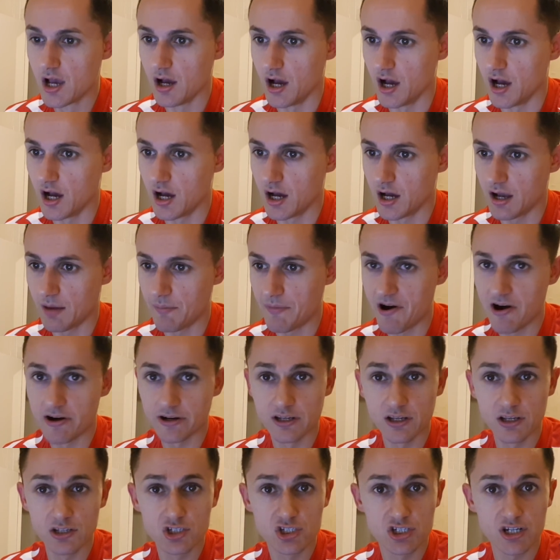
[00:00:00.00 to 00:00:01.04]

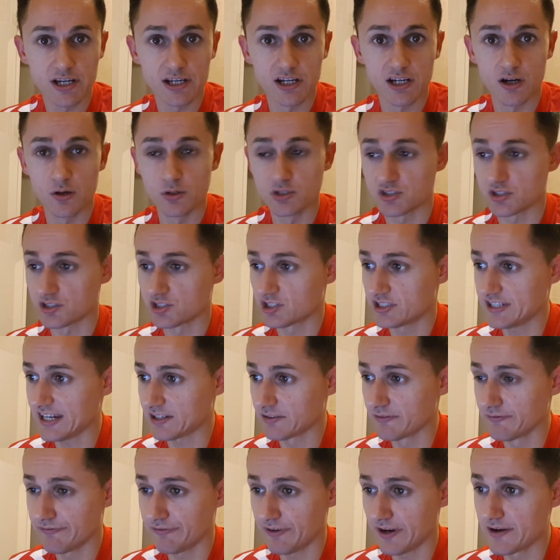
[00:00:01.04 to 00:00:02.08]
American Gigolo is the
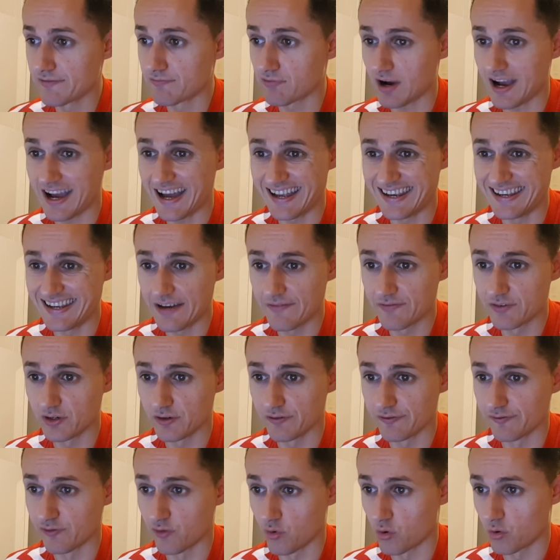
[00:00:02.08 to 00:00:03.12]
second favourite at
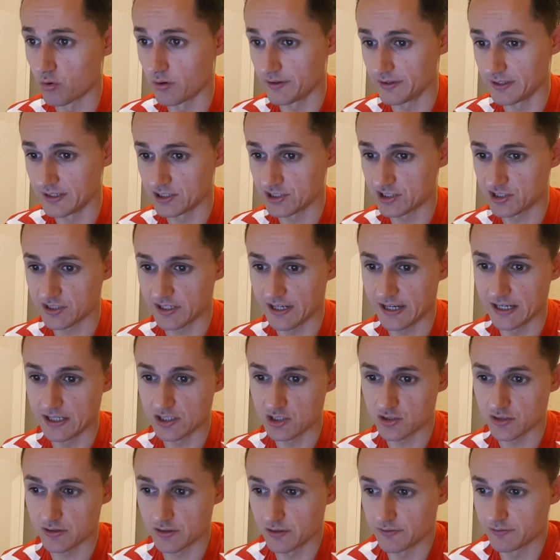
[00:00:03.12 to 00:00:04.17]
11-4 at this
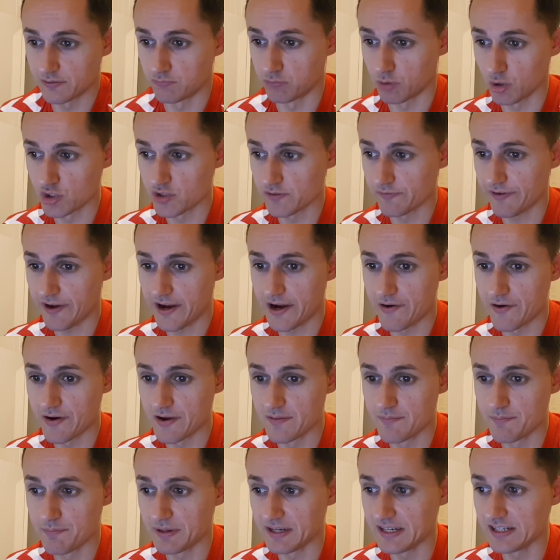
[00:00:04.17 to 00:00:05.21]
stage. The Roger
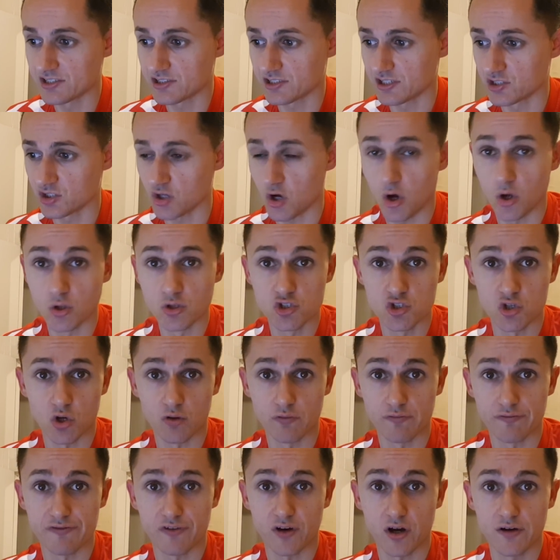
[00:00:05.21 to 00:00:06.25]
Varian beast is odds
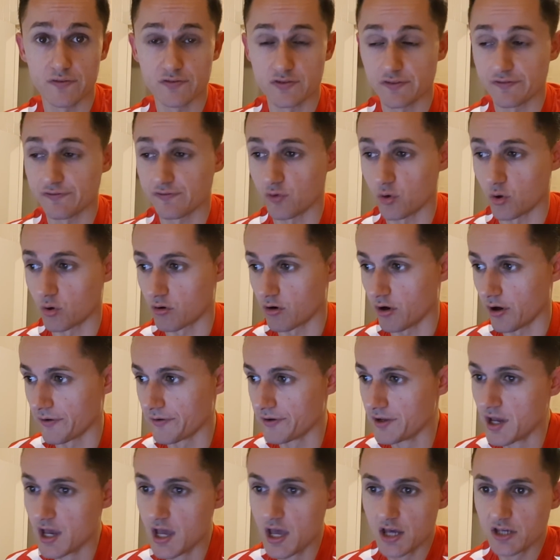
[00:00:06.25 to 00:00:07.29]
on 5-4
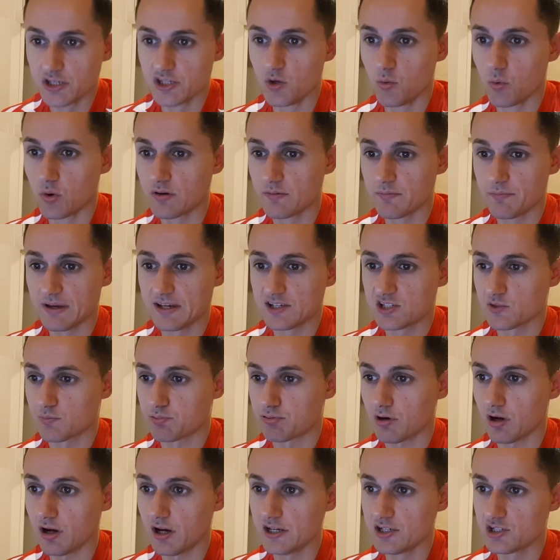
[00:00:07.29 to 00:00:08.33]
on. You wouldn't be
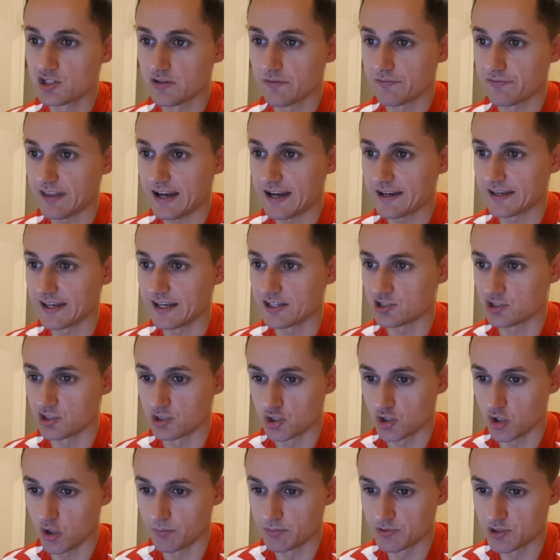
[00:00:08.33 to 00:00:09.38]
surprised if that gets the
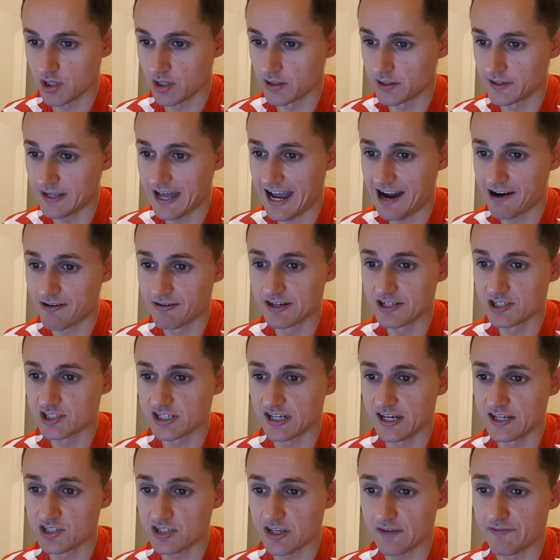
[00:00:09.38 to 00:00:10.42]
job done. And Harry
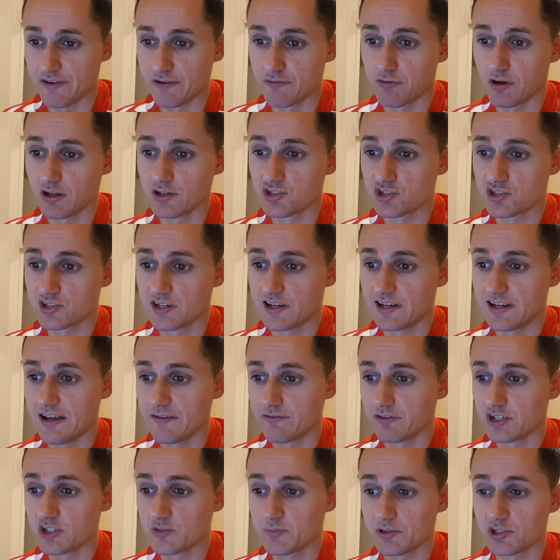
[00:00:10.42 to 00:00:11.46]
says if he runs to the
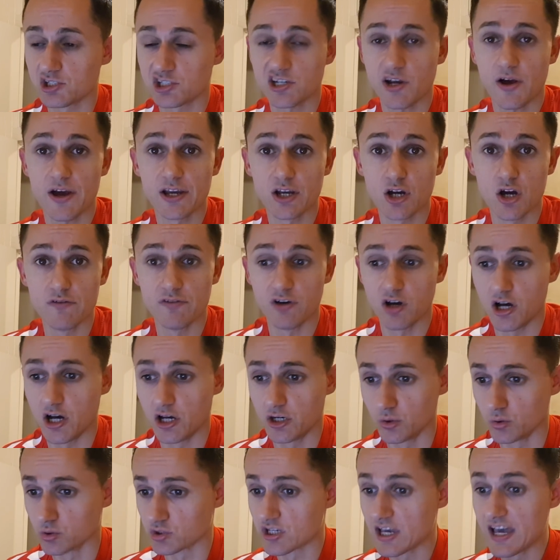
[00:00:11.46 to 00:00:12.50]
level he's been showing over
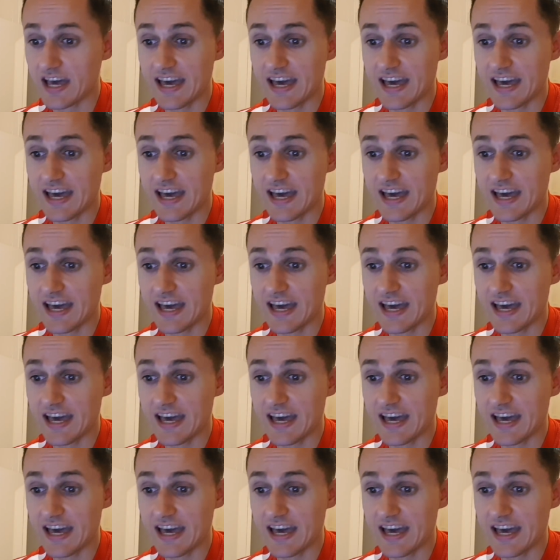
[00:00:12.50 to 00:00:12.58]
hurdles,